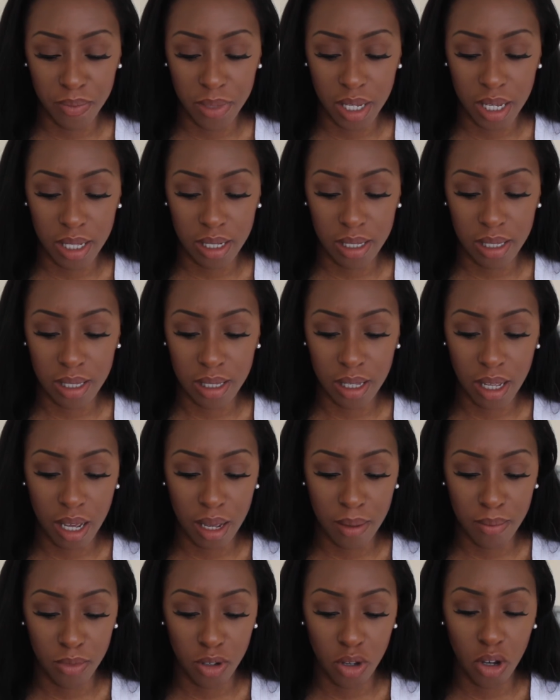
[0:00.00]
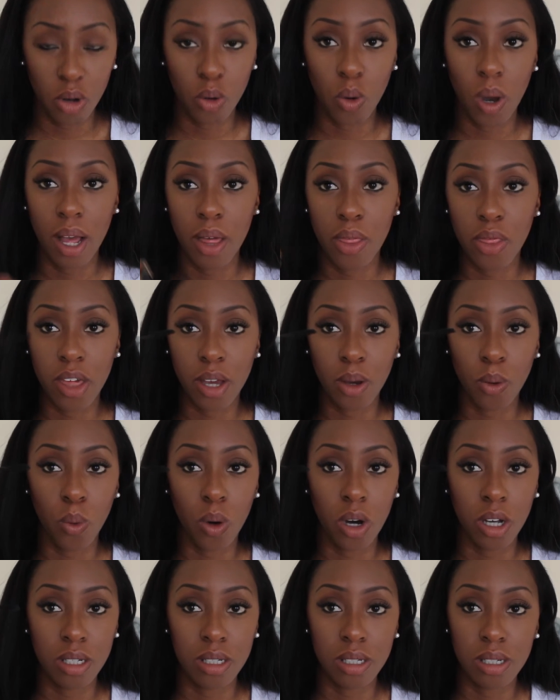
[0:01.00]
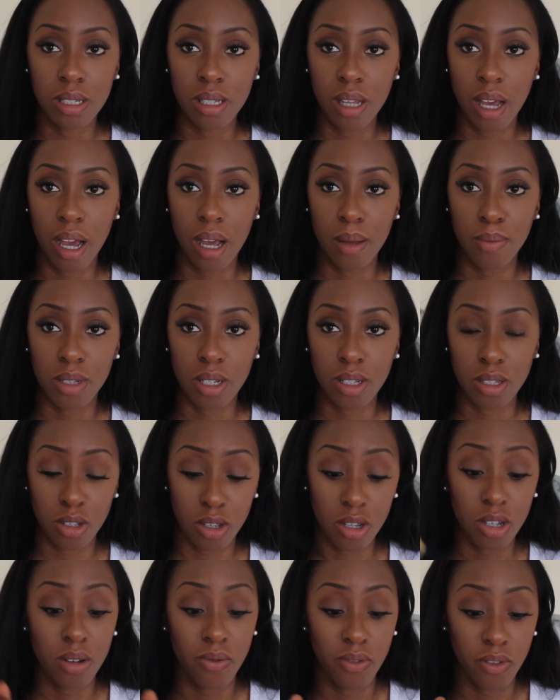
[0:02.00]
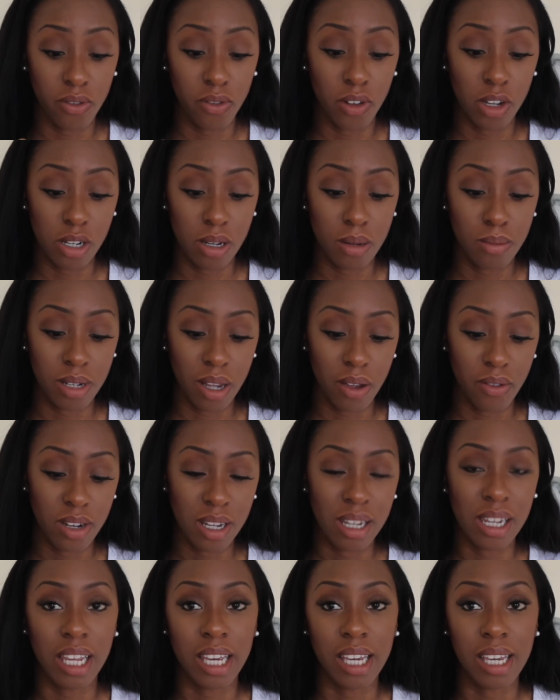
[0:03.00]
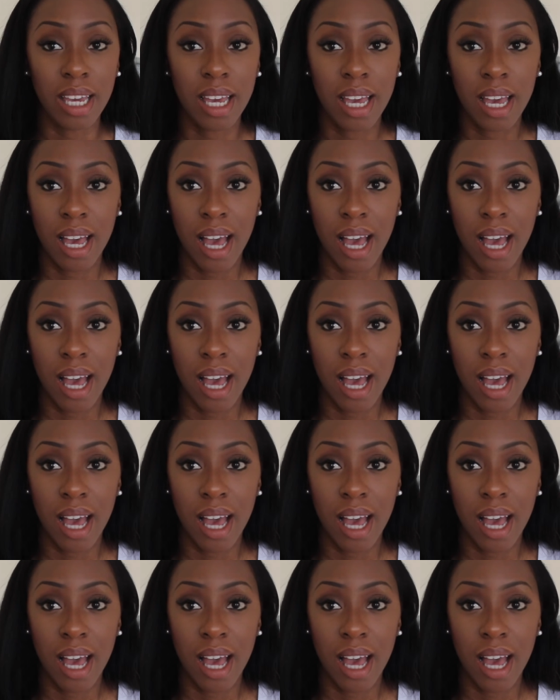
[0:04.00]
It's got quite a thick wand, so it's good for volume, definitely.